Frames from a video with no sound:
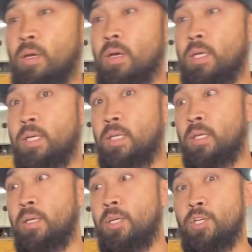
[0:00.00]

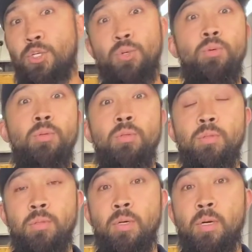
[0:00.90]
heating issue.
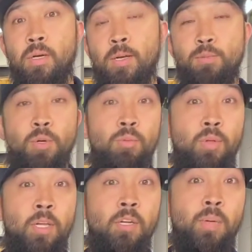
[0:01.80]
A customer
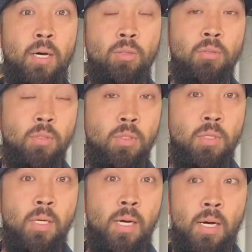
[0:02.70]
complained about
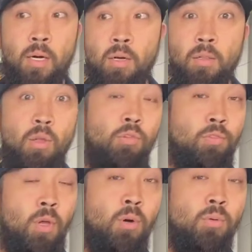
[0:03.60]
low
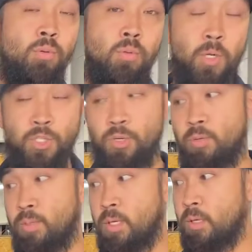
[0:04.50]
flow, which
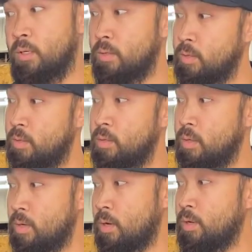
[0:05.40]
could be
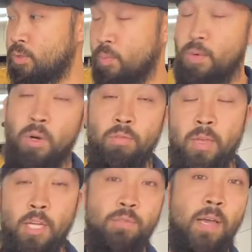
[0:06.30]
also a part of the
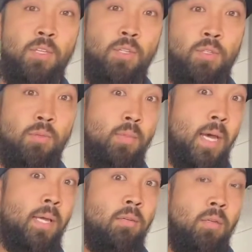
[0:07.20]
HVAC system
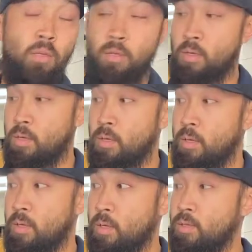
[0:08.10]
that
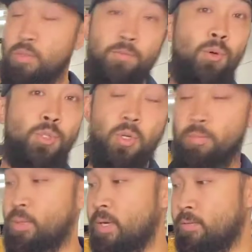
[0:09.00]
is the filter.
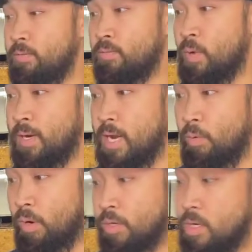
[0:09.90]
But right now
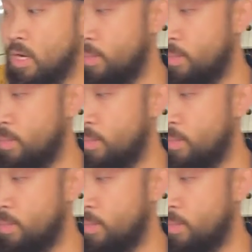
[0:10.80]
we're going to talk